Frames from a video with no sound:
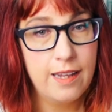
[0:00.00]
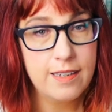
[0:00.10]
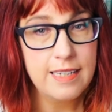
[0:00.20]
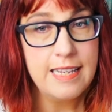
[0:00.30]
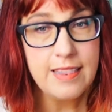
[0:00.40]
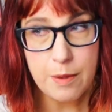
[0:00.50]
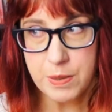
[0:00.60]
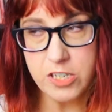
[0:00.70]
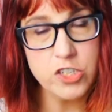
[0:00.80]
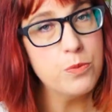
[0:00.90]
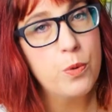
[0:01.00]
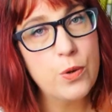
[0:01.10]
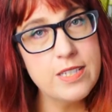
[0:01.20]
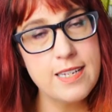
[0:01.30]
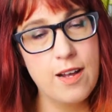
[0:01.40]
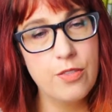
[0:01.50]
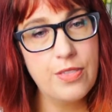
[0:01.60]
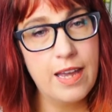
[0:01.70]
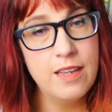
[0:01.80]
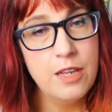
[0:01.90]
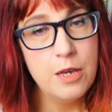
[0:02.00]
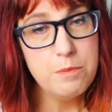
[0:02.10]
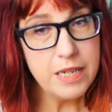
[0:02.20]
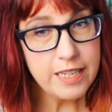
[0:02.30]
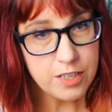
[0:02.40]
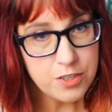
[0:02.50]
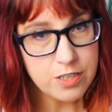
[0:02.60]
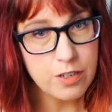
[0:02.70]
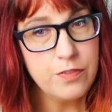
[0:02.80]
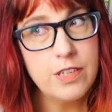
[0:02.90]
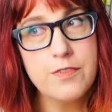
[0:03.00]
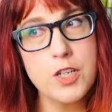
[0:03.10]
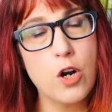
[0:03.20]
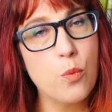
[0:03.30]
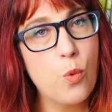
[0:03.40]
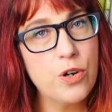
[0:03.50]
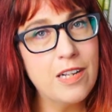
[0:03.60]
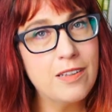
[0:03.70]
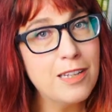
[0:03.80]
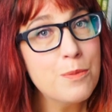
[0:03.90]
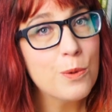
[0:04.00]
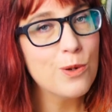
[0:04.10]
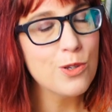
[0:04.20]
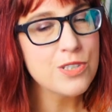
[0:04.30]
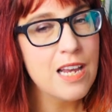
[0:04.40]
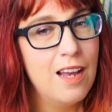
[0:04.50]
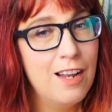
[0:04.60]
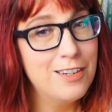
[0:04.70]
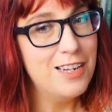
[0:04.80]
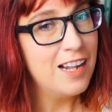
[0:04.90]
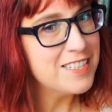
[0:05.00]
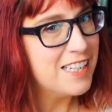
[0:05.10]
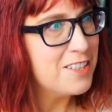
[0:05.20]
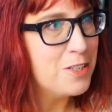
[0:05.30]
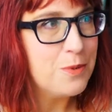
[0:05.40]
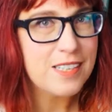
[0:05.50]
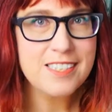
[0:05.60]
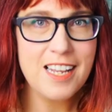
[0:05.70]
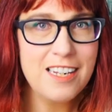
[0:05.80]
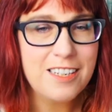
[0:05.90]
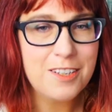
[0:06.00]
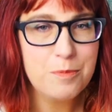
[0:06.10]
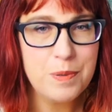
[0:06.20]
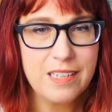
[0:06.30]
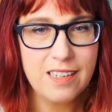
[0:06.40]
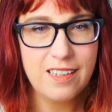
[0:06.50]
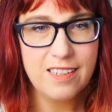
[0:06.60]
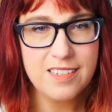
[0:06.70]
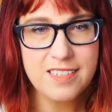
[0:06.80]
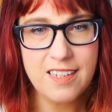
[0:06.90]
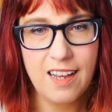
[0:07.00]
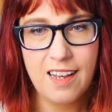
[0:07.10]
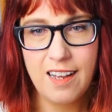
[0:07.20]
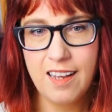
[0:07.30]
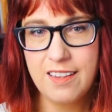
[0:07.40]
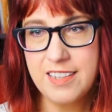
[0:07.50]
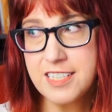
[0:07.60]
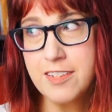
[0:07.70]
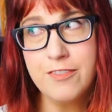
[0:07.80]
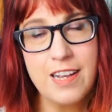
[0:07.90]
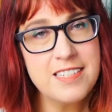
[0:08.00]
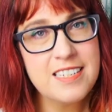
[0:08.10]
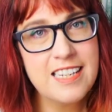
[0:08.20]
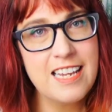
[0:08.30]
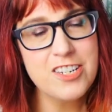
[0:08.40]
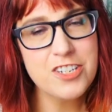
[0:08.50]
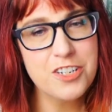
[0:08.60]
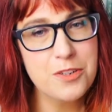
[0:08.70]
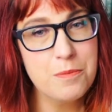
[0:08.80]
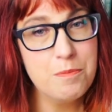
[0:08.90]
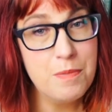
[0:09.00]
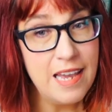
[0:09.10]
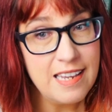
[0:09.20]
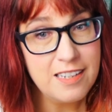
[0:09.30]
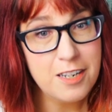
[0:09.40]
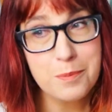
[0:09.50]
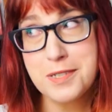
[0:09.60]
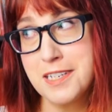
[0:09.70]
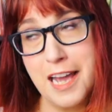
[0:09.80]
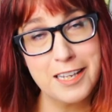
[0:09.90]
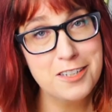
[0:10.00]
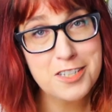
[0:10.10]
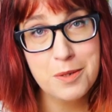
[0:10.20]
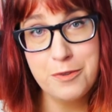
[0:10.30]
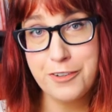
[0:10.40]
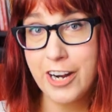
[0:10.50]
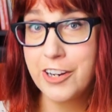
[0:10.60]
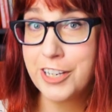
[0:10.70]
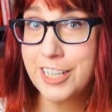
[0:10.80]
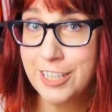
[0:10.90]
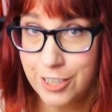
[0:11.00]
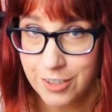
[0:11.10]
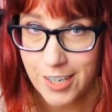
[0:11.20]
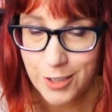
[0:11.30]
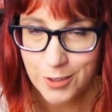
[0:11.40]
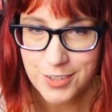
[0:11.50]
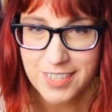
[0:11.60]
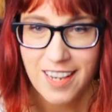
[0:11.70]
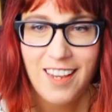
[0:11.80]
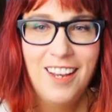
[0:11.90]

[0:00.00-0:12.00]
And in that piece, she points out that many conservatives are warning liberals not to get too excited because this investigation may end up snagging some of our heroes.